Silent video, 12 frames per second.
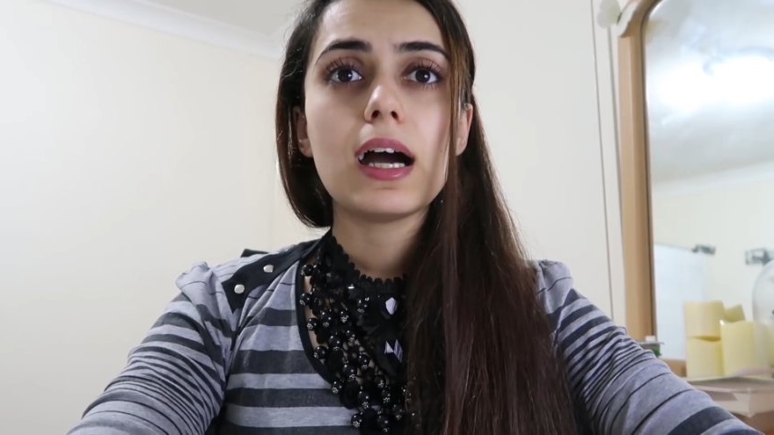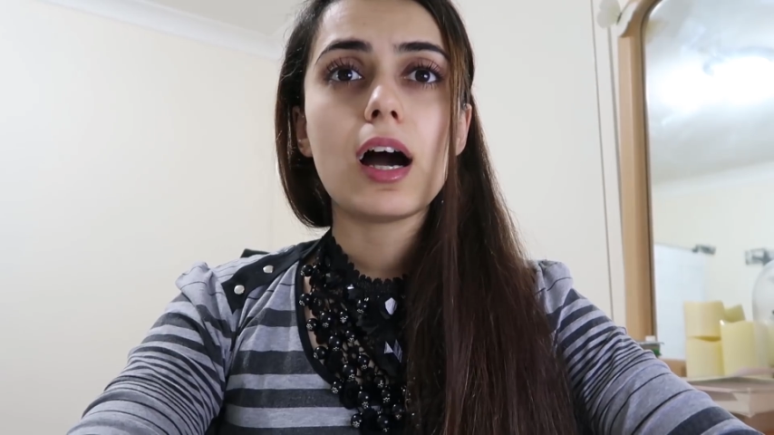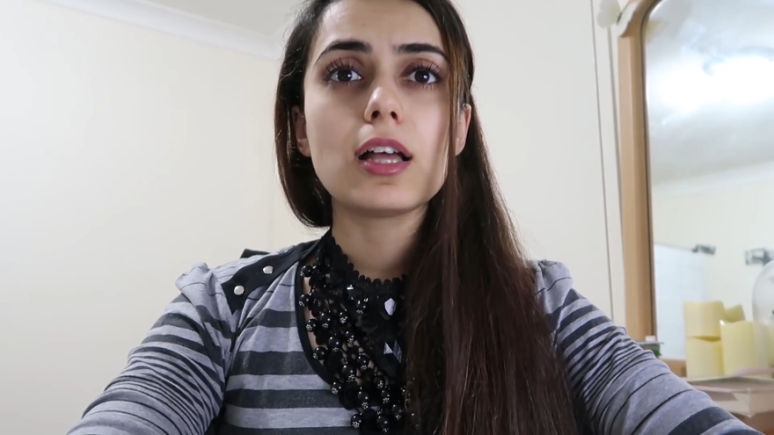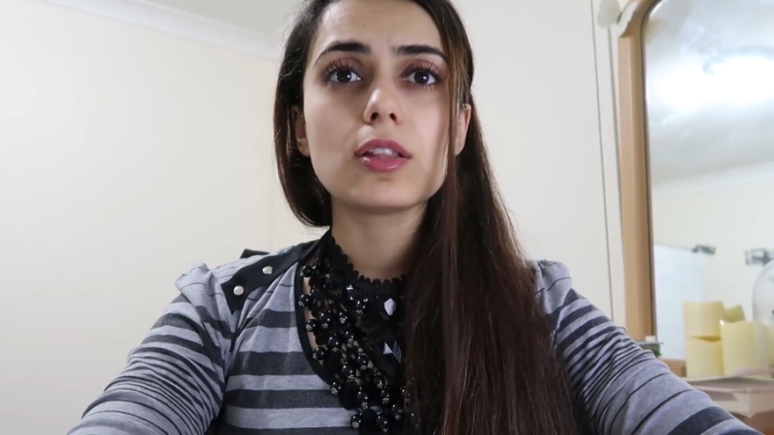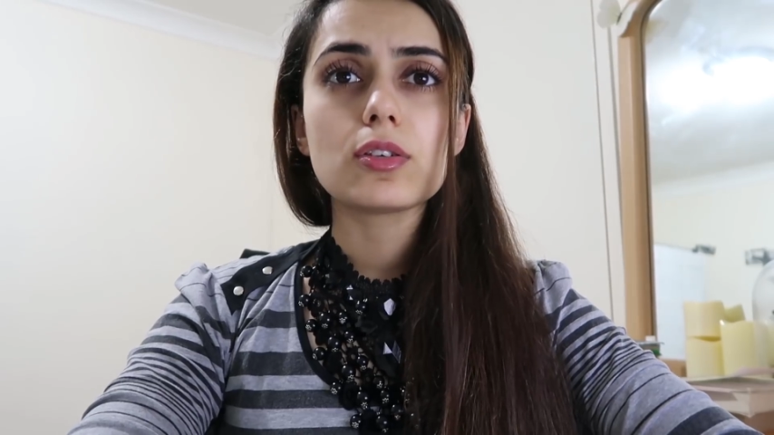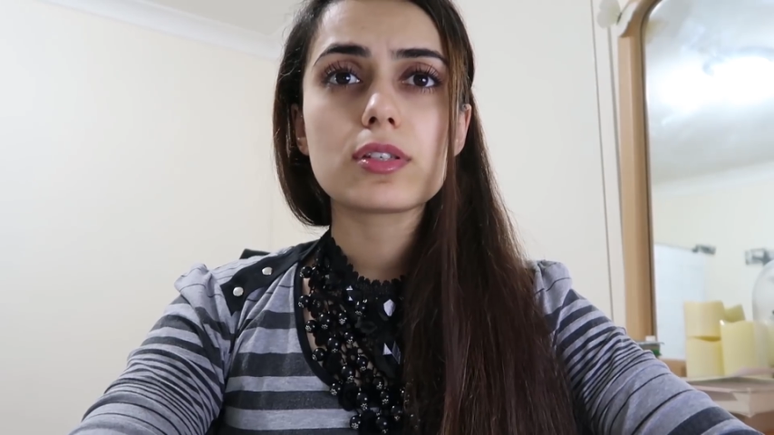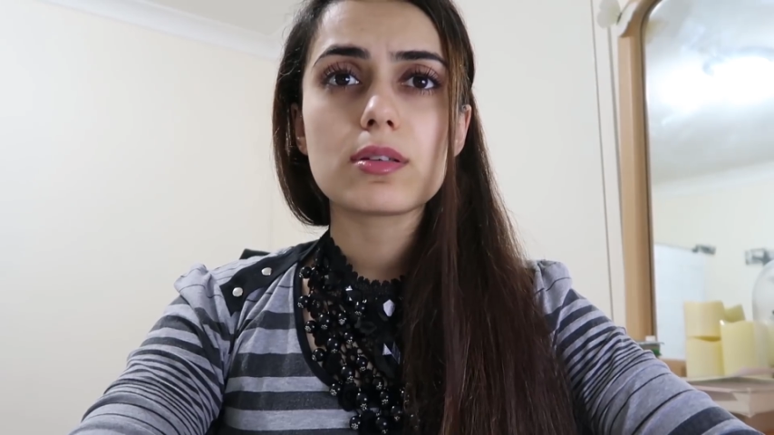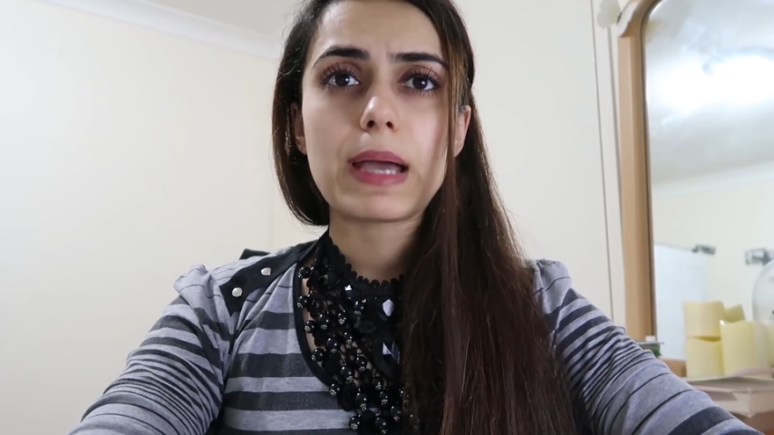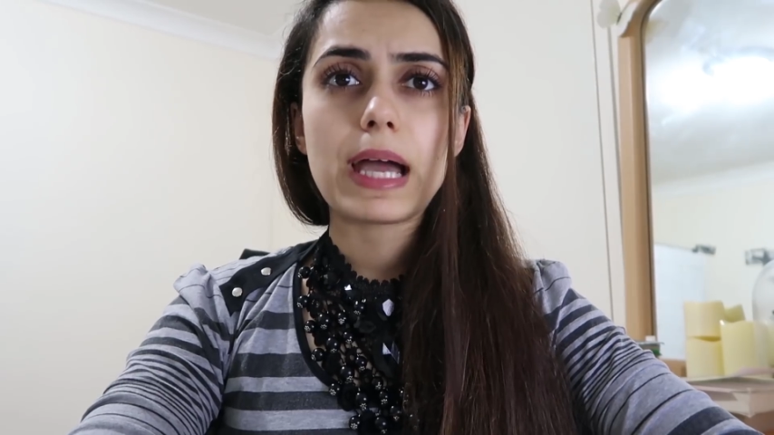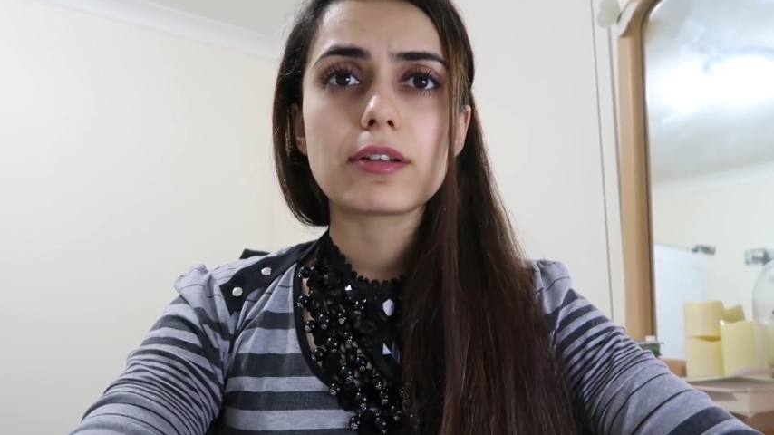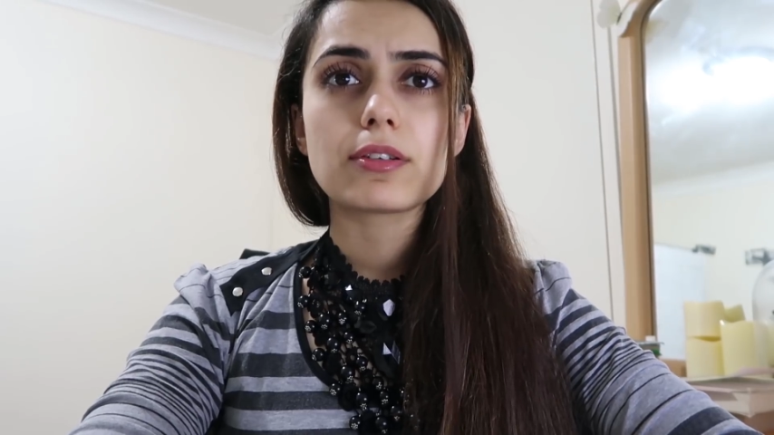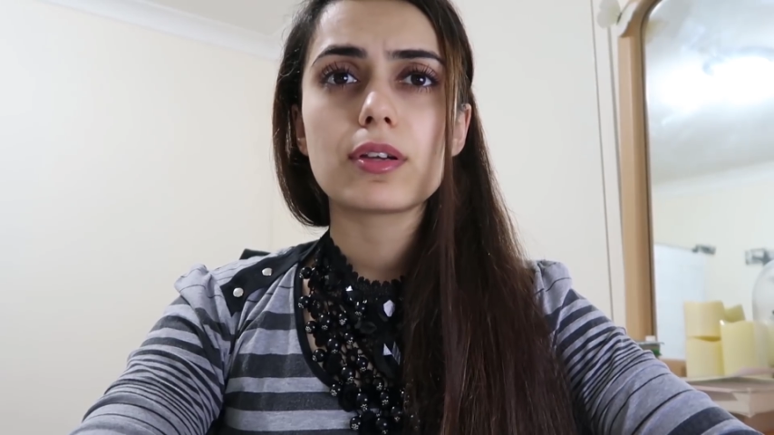I lost
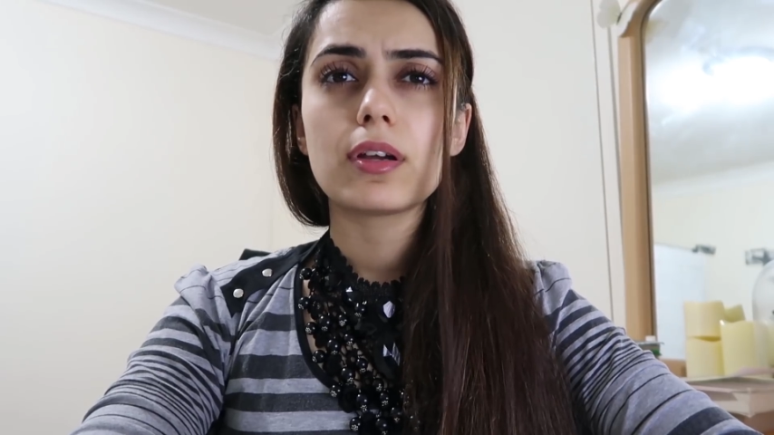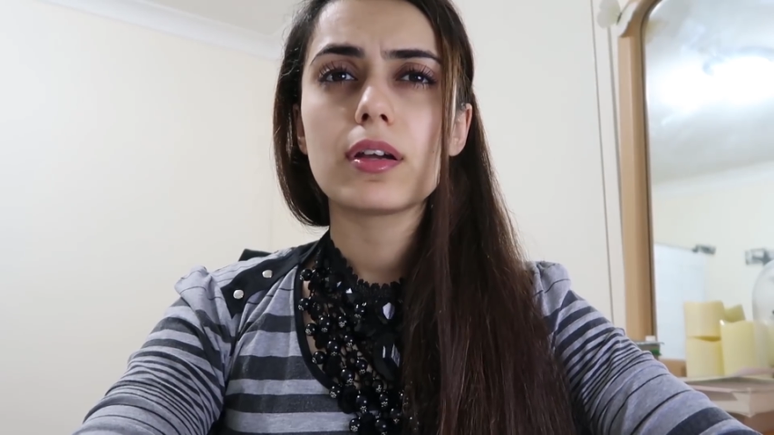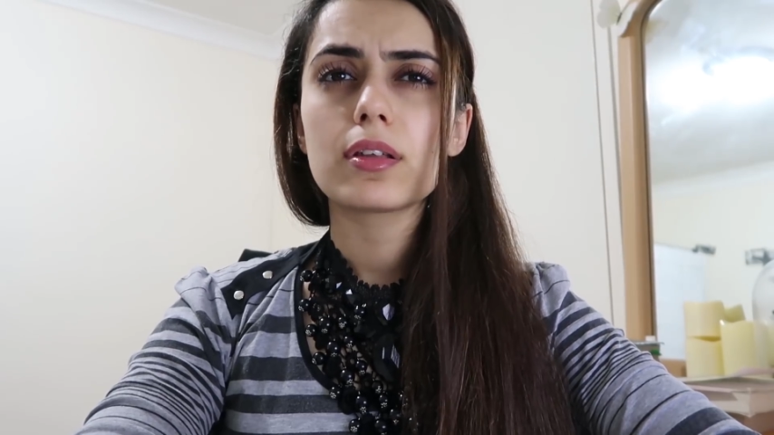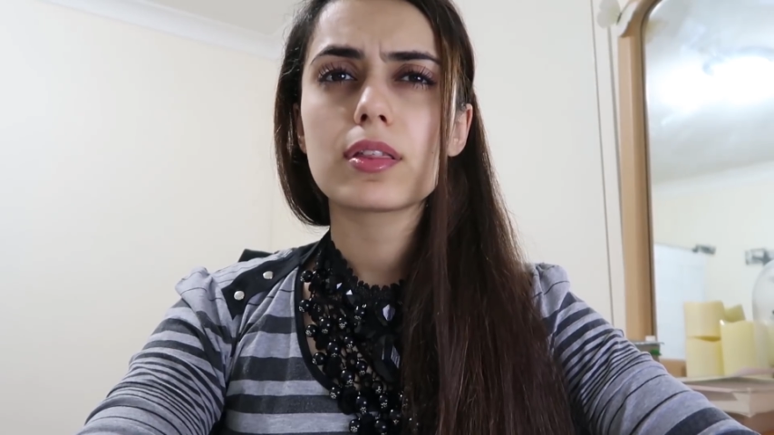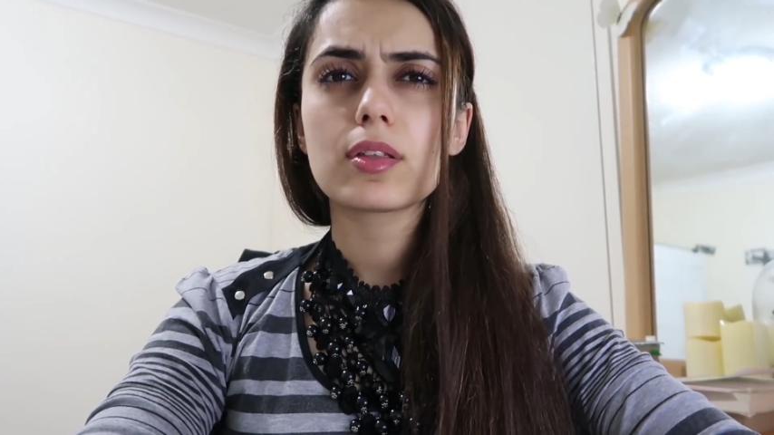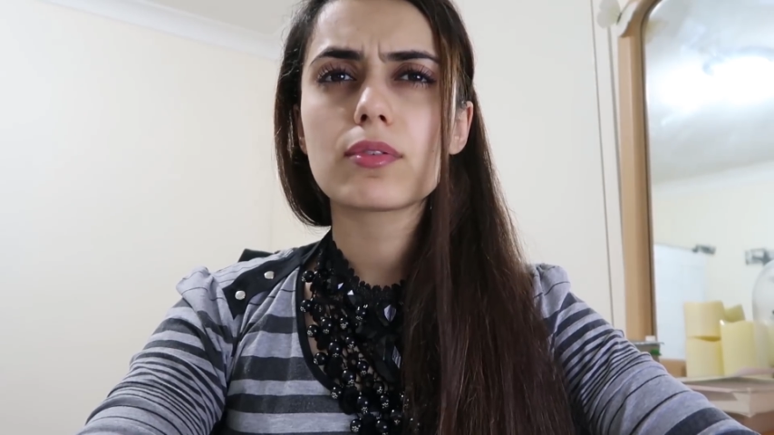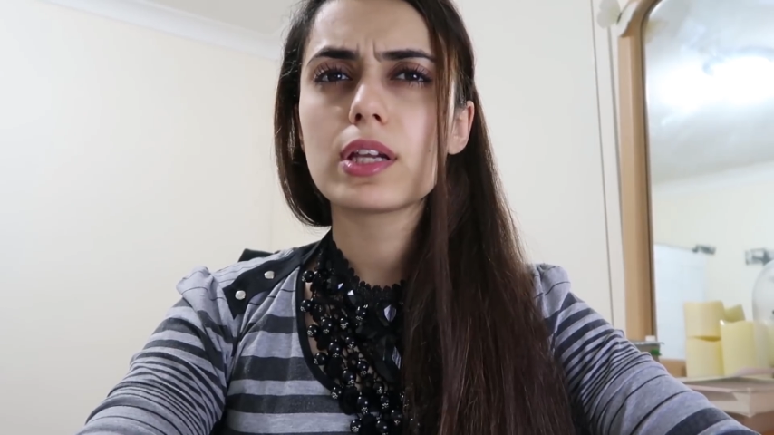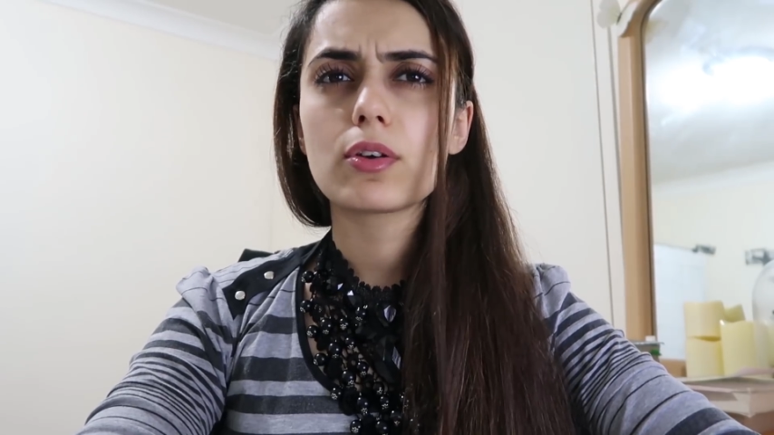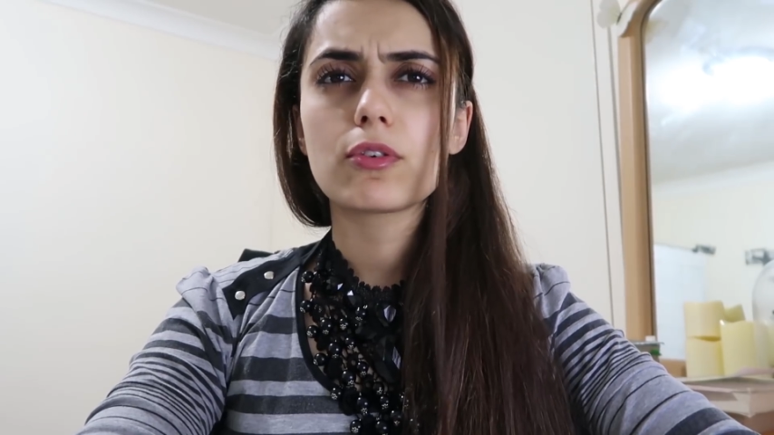about 3